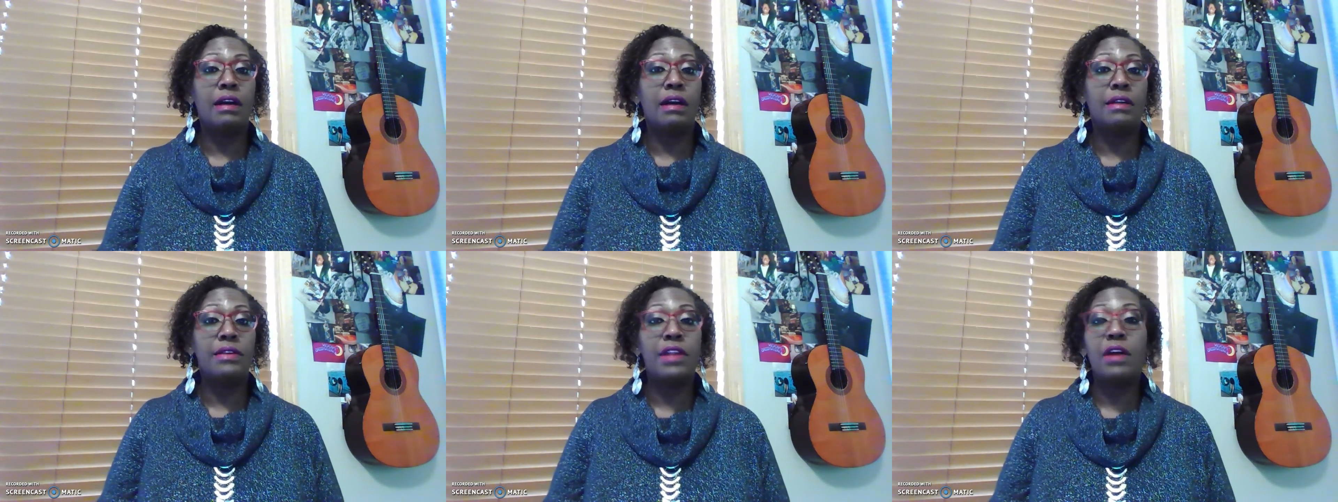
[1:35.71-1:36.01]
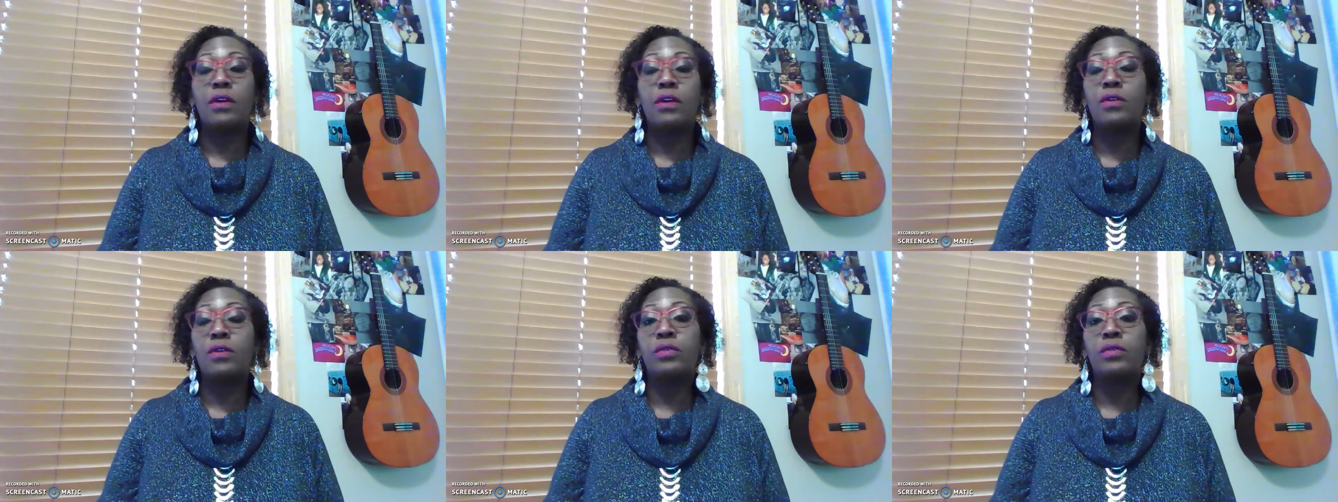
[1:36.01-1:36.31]

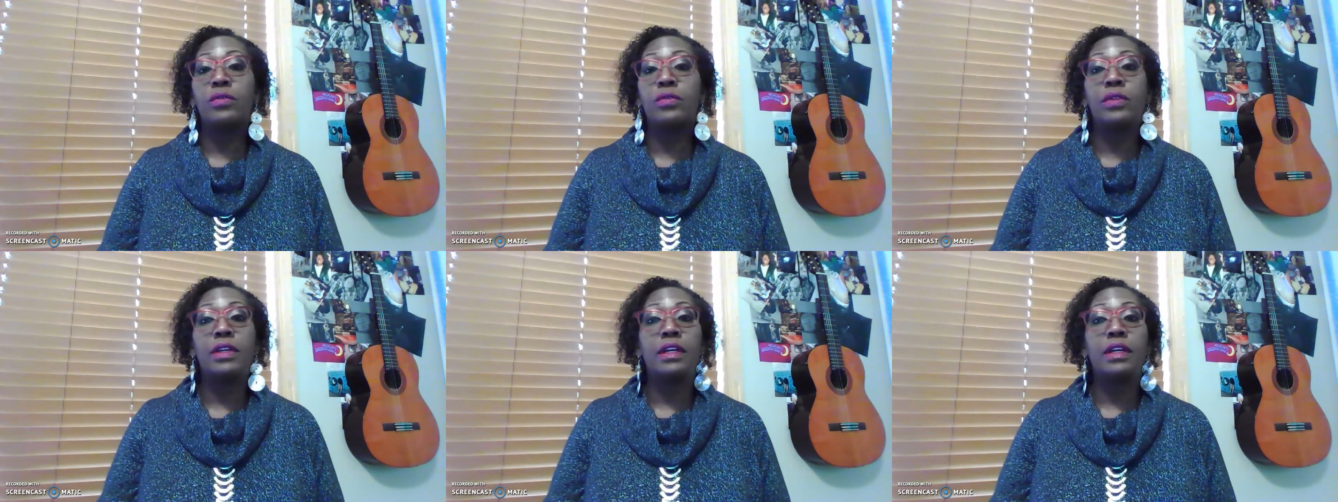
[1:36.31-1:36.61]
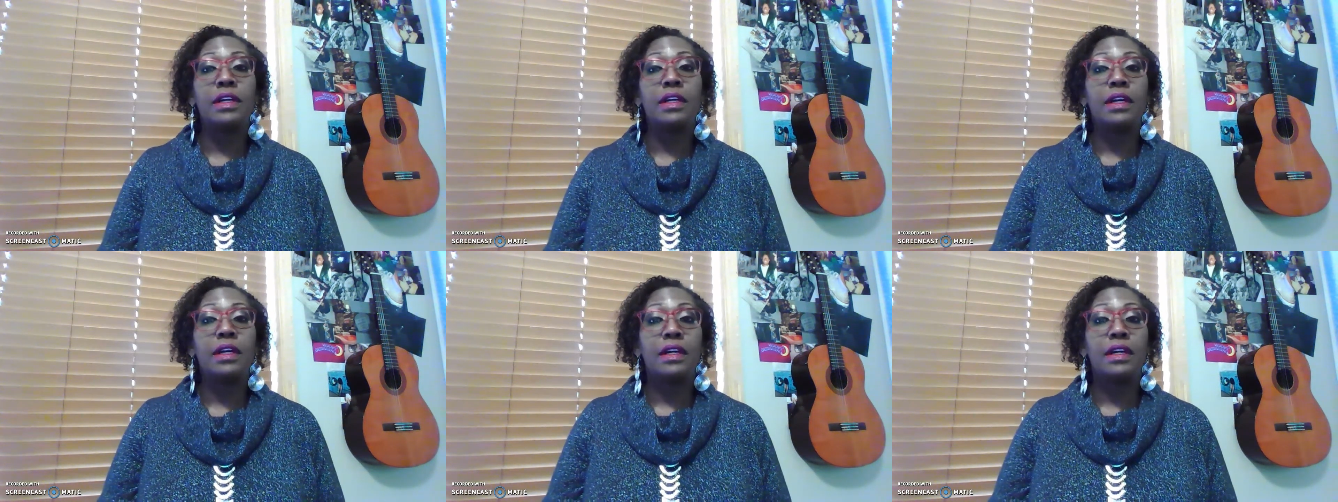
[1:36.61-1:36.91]
known
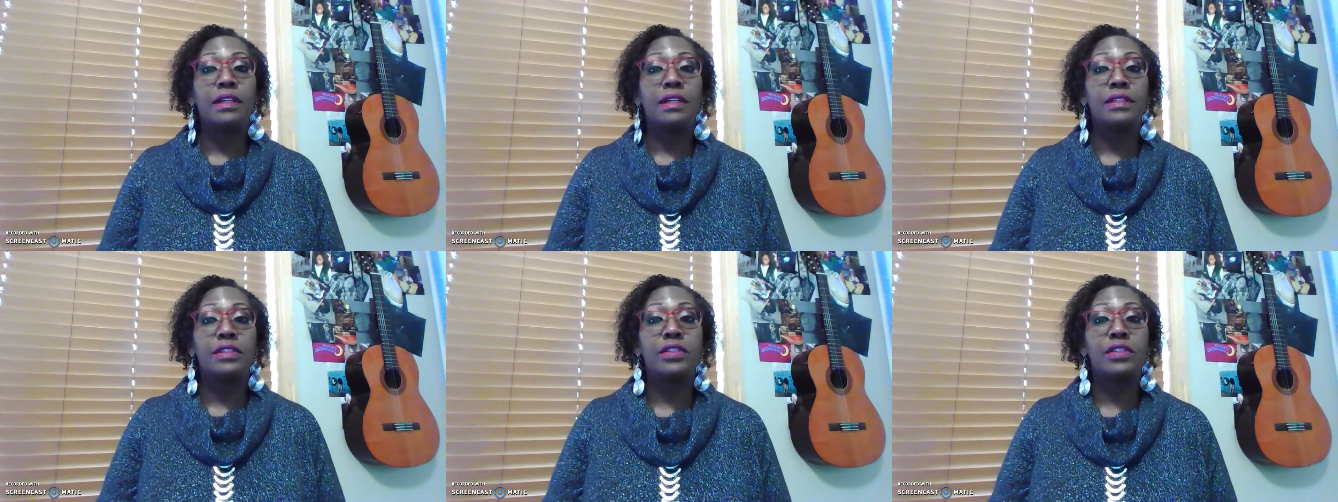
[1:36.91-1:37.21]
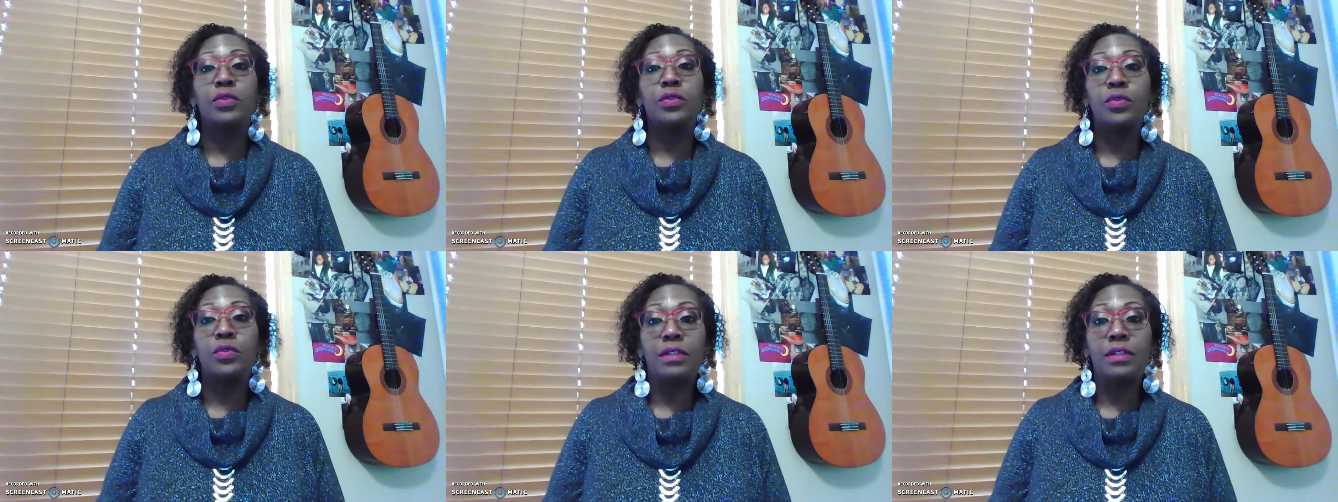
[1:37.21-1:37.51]

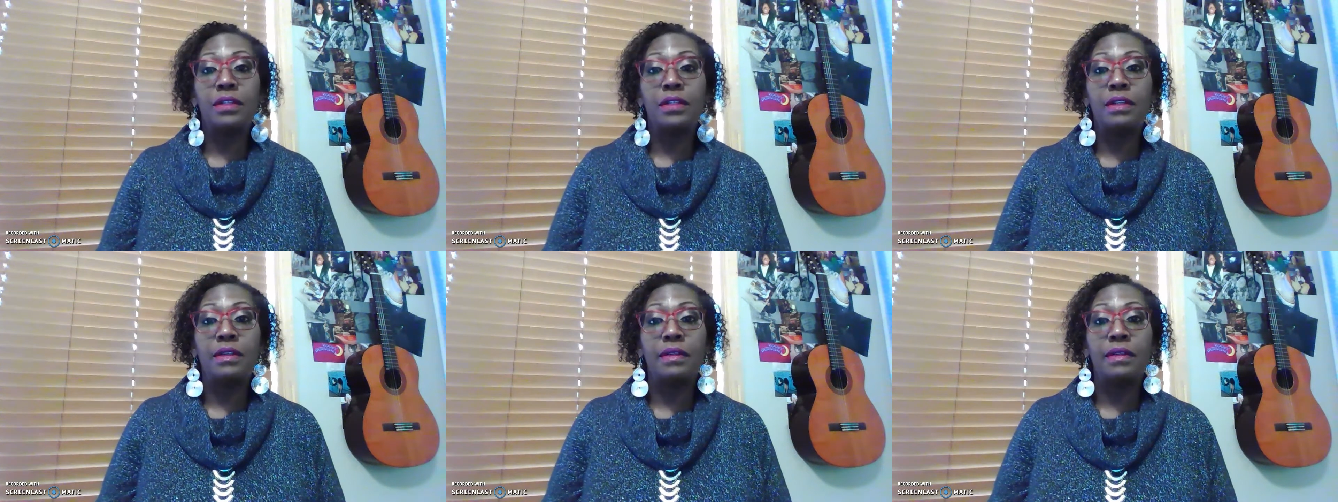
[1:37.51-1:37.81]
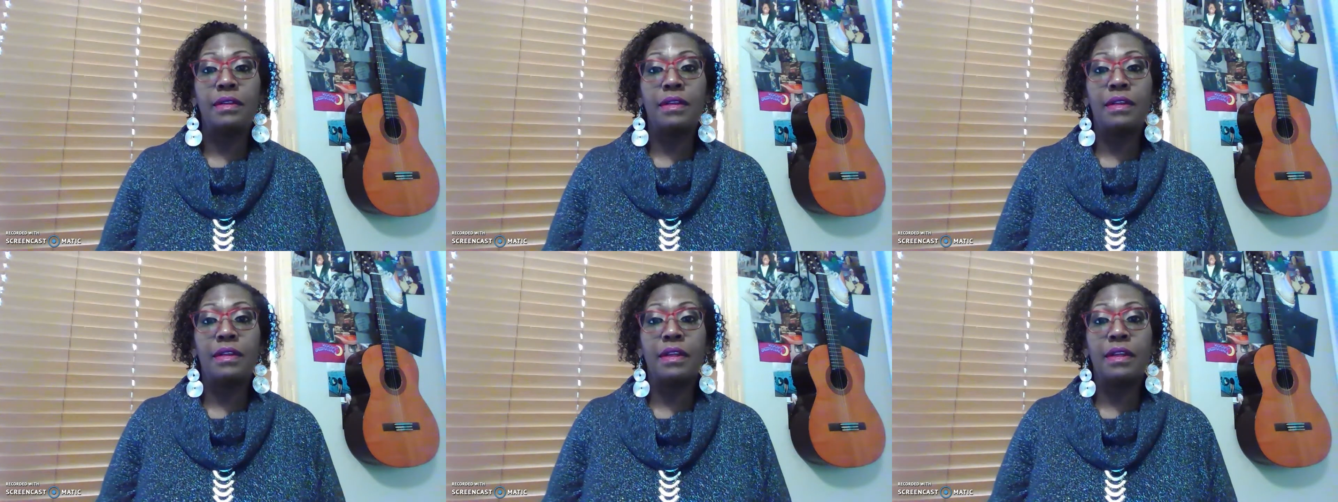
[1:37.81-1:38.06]
school